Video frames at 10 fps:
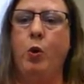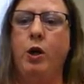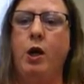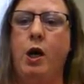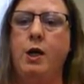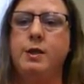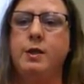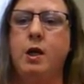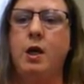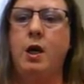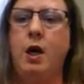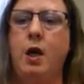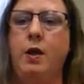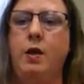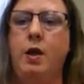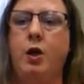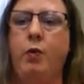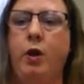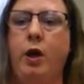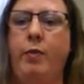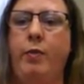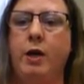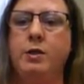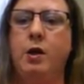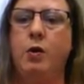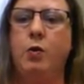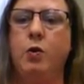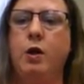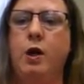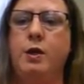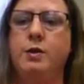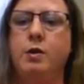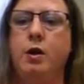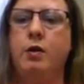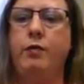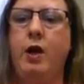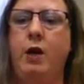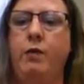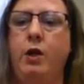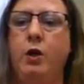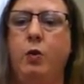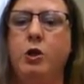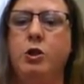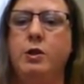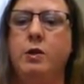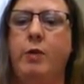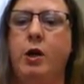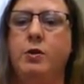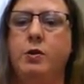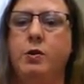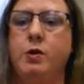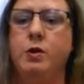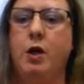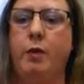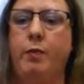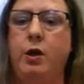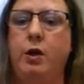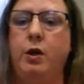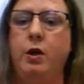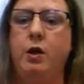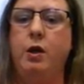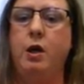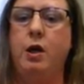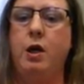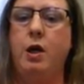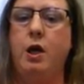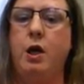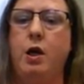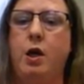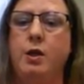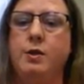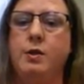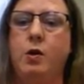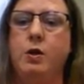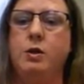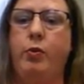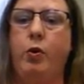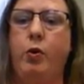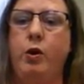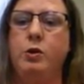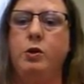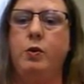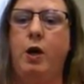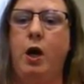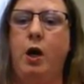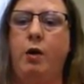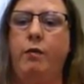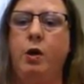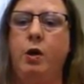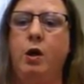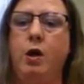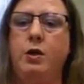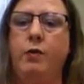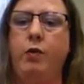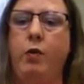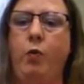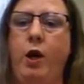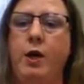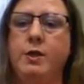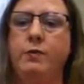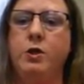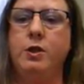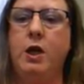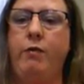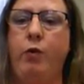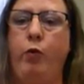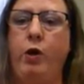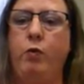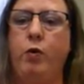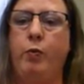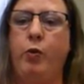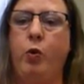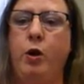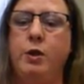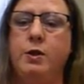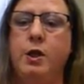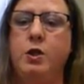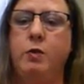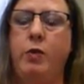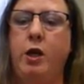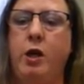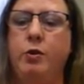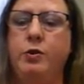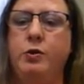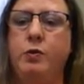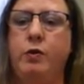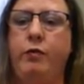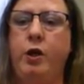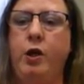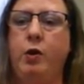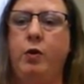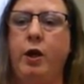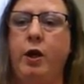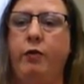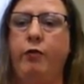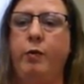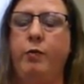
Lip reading: organized, and then they can relate back to that organizer if they have any questions about a certain topic. It also is important to have different ways of just having written reports. They should be able to do a video, like a